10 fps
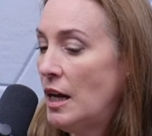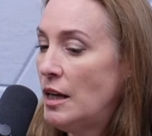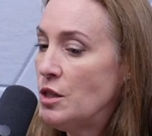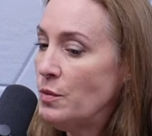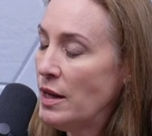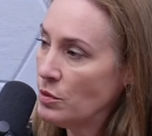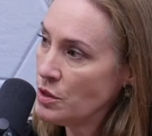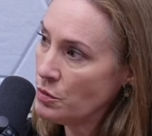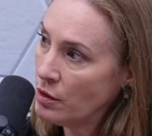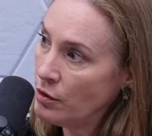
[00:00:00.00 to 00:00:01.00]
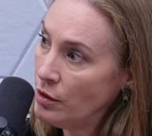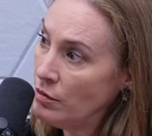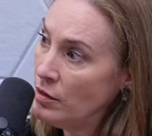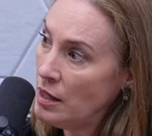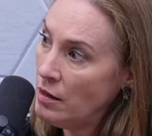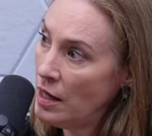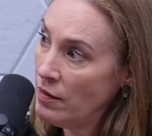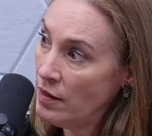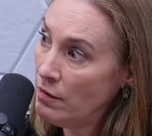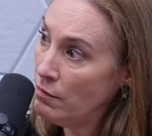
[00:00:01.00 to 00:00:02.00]
uh, to be able to recruit and
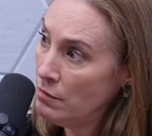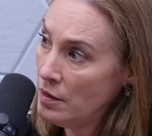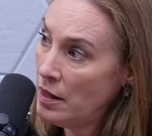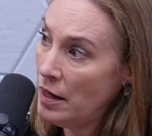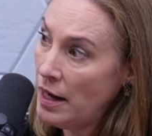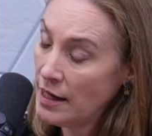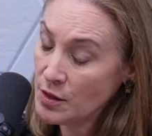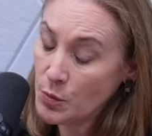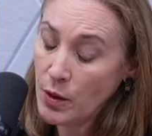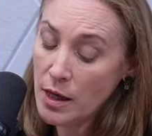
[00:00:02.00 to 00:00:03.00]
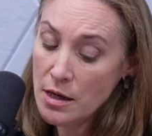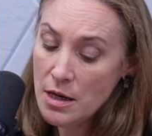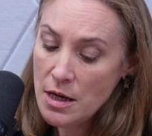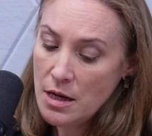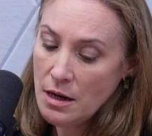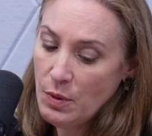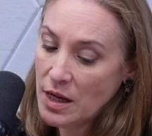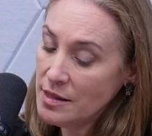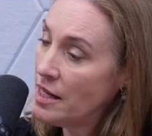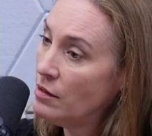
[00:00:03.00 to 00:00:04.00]
and then exploit
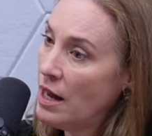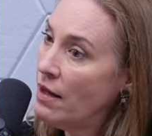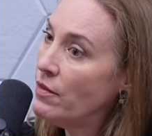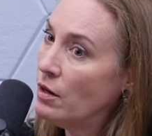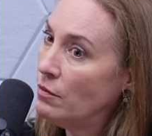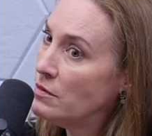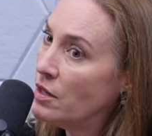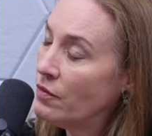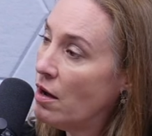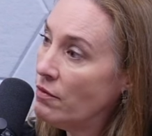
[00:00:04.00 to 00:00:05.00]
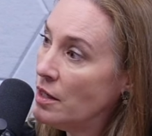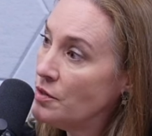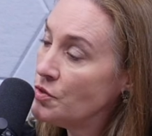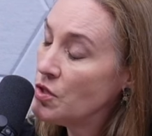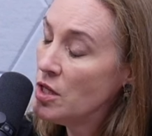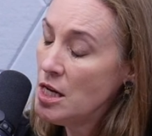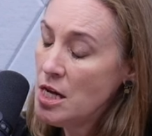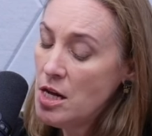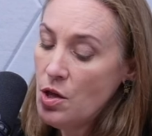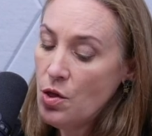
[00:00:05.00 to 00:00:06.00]
because they don't have their own self-confidence.
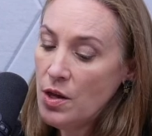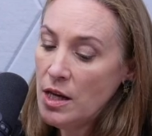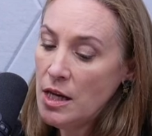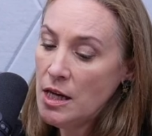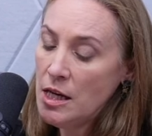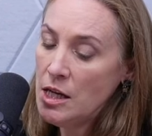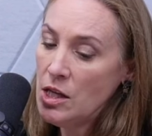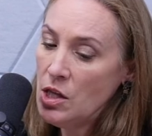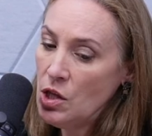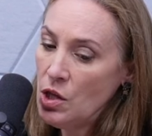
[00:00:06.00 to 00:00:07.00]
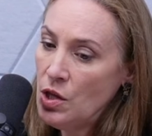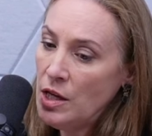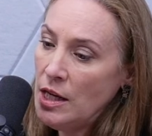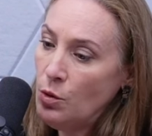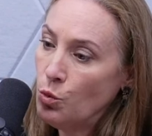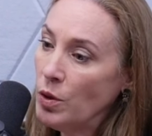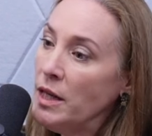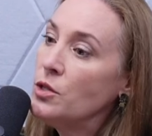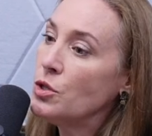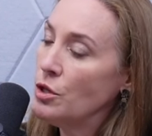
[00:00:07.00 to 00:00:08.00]
The the
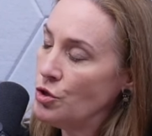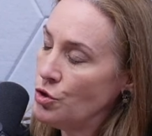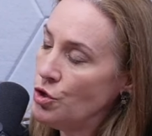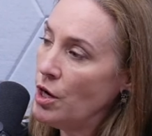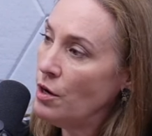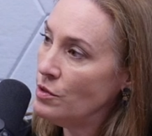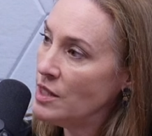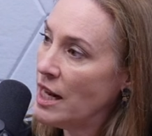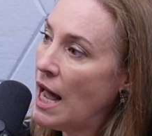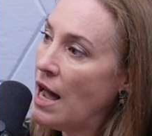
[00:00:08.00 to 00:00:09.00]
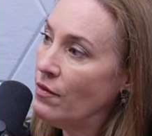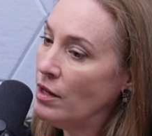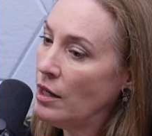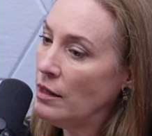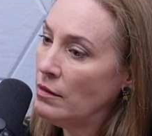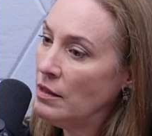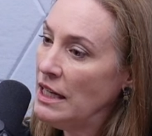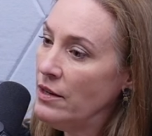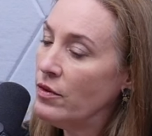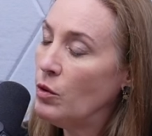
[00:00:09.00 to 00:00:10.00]
research shows that having
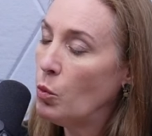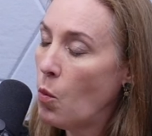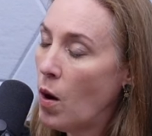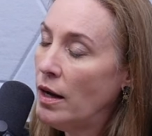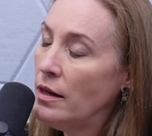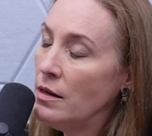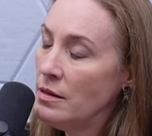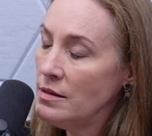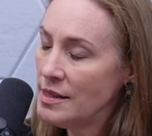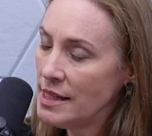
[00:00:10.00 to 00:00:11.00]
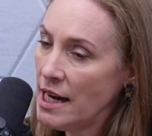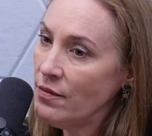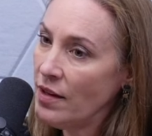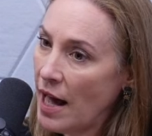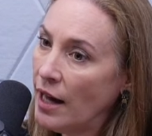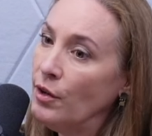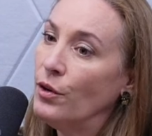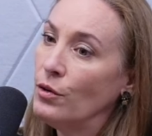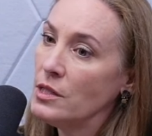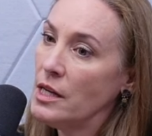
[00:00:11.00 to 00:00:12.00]
even one safe
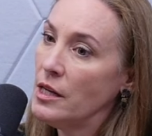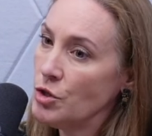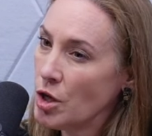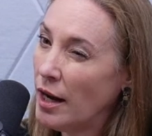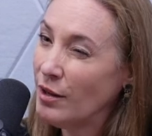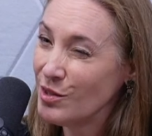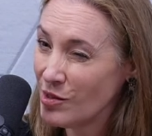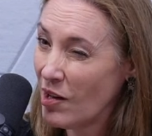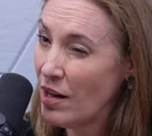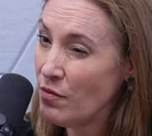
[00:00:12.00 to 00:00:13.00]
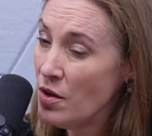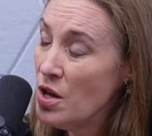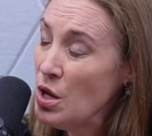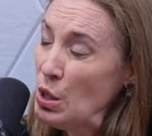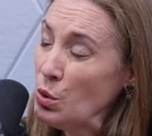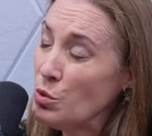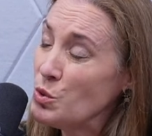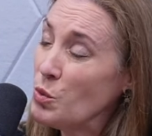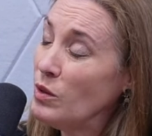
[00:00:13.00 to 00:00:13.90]
adult in a child's life who is